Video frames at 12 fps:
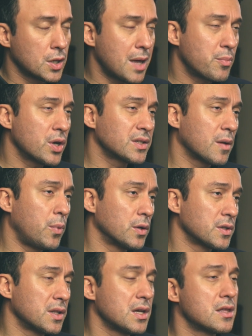So that brings up
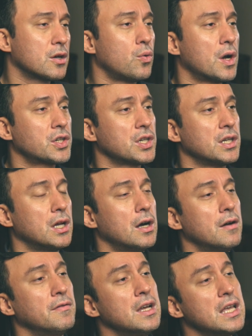also the other question
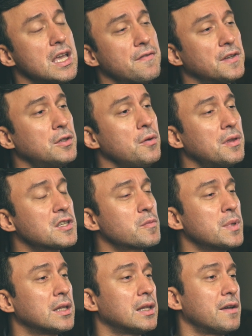of, if a tooth has
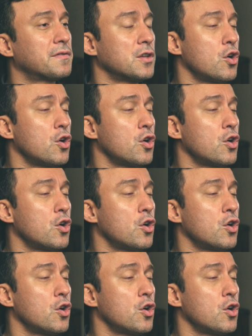been left